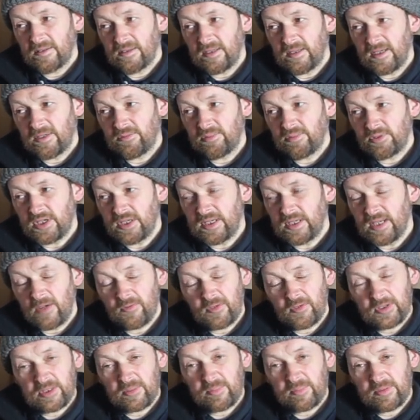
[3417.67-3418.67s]
it was
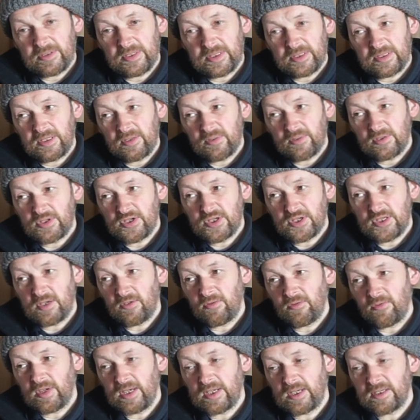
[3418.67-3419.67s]
inevitable that they would see a
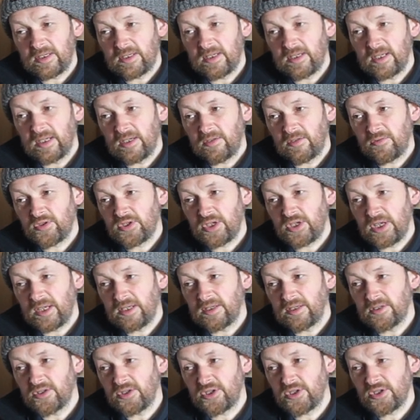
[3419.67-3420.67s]
fair degree of
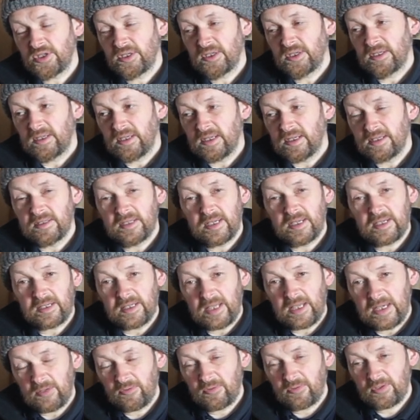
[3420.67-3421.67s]
change in their
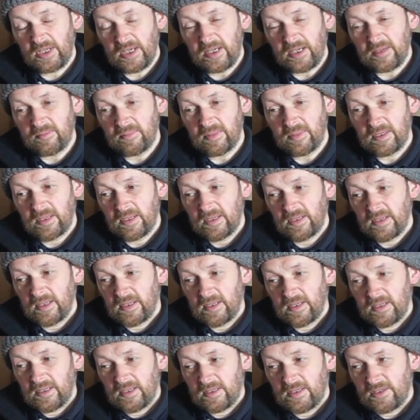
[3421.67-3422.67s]
lifetime.
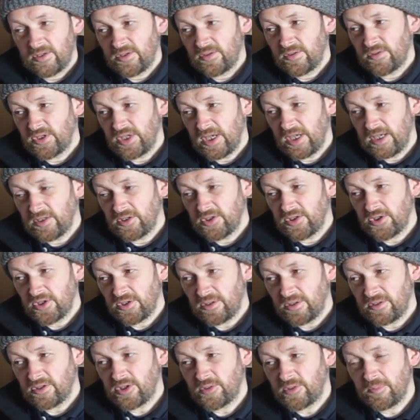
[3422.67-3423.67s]
Change
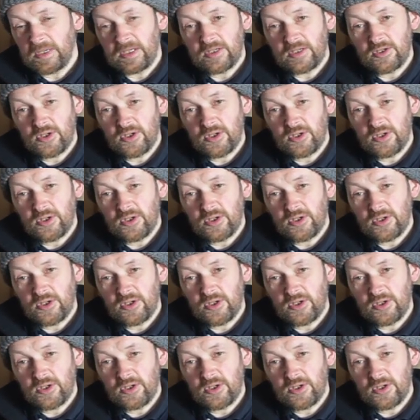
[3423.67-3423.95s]
speeds